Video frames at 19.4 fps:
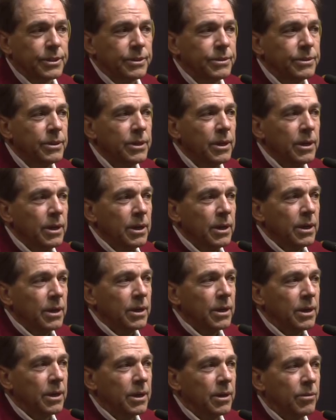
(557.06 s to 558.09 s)
And
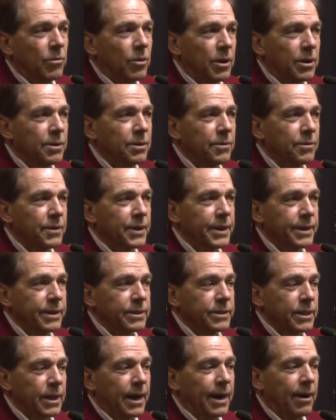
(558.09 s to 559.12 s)
one of the
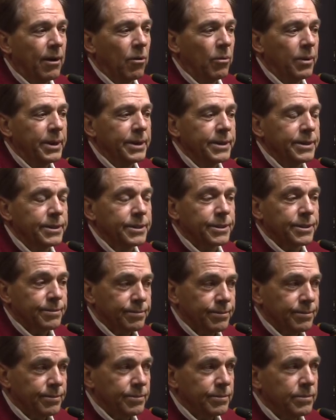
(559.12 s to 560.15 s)
things that I always,
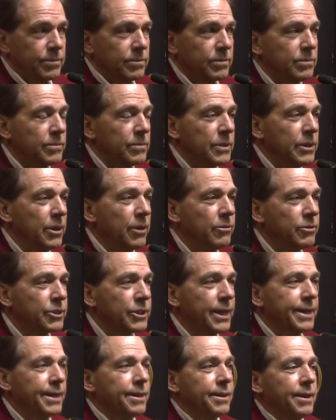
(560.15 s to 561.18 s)
you know,
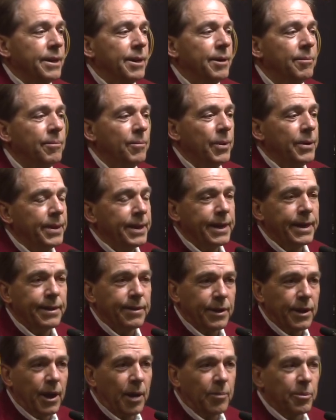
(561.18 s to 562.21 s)
say to them when they get
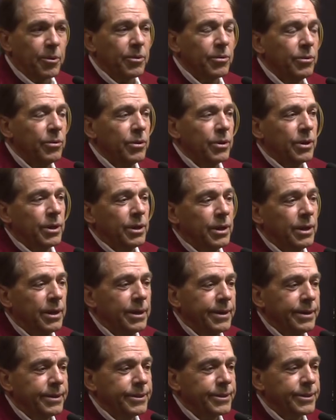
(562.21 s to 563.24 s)
the opportunity
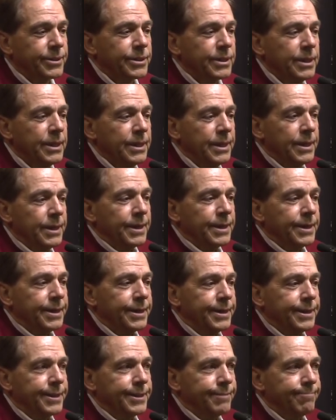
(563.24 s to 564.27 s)
is,
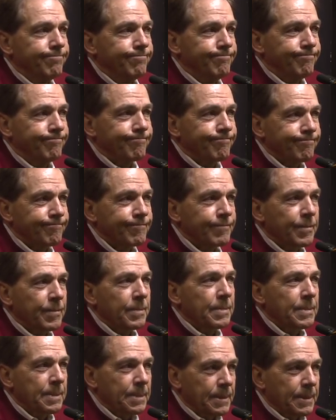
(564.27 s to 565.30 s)
you
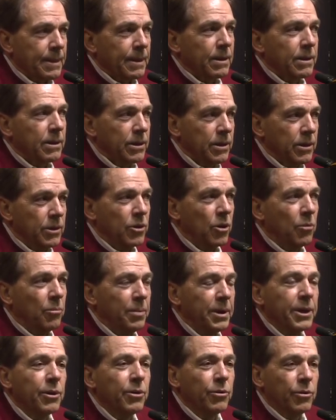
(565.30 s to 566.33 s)
know,
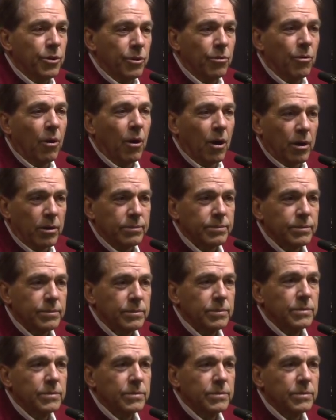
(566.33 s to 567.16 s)
be who you are